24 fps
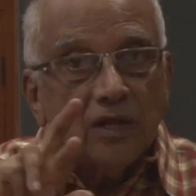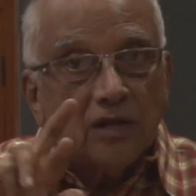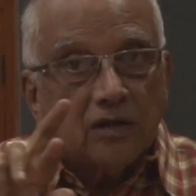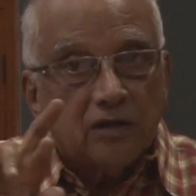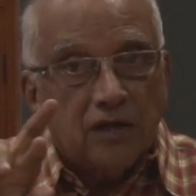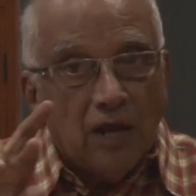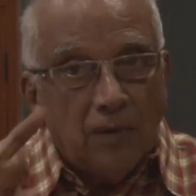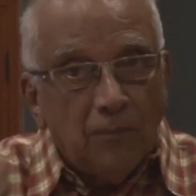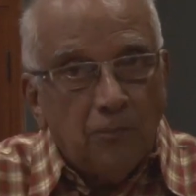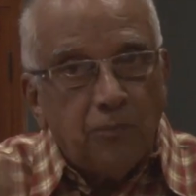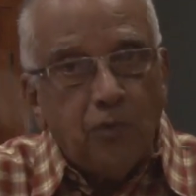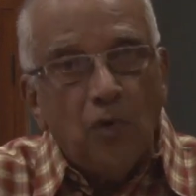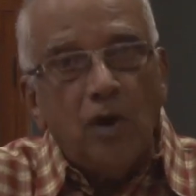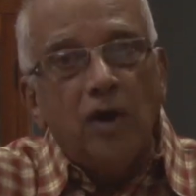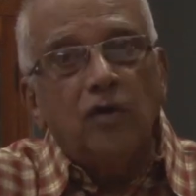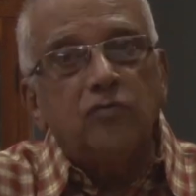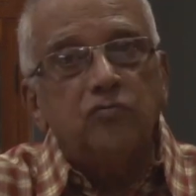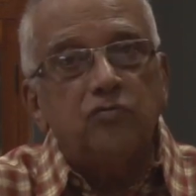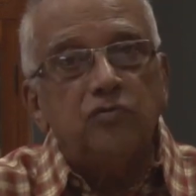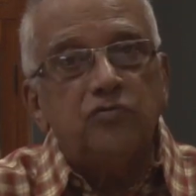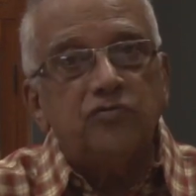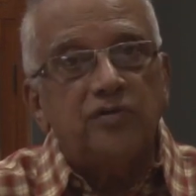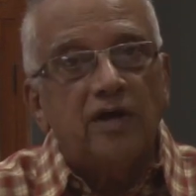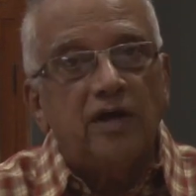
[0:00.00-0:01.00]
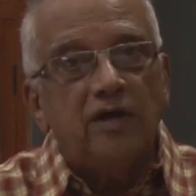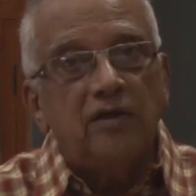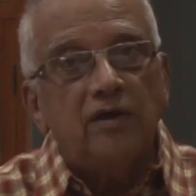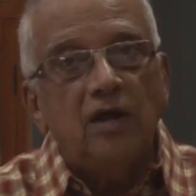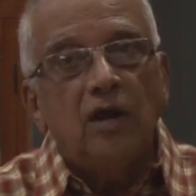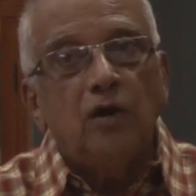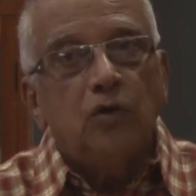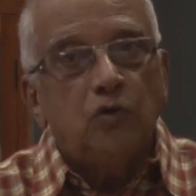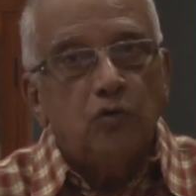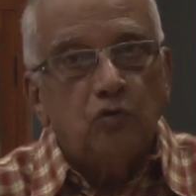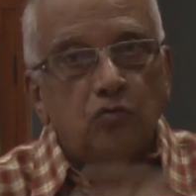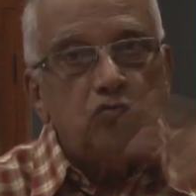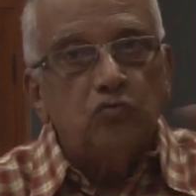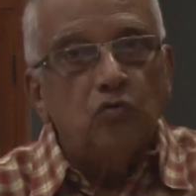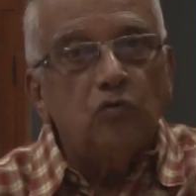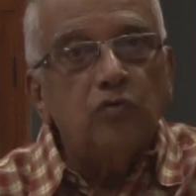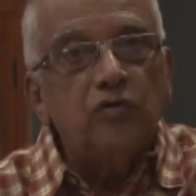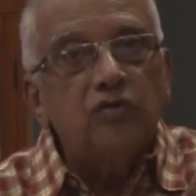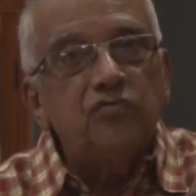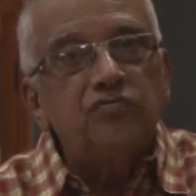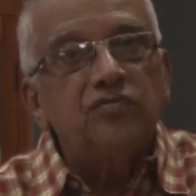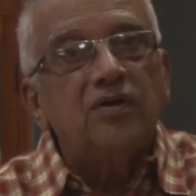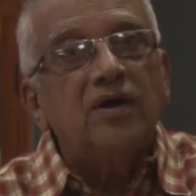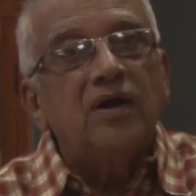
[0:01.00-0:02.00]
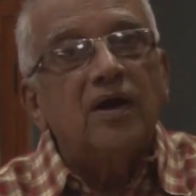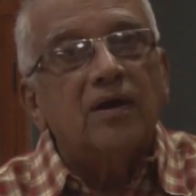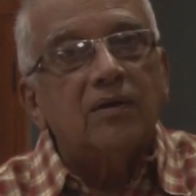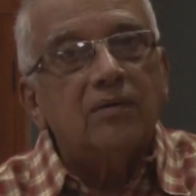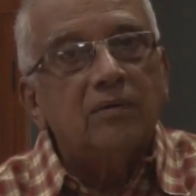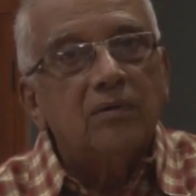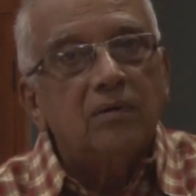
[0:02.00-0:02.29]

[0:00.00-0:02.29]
tempo has to change to suit the singer.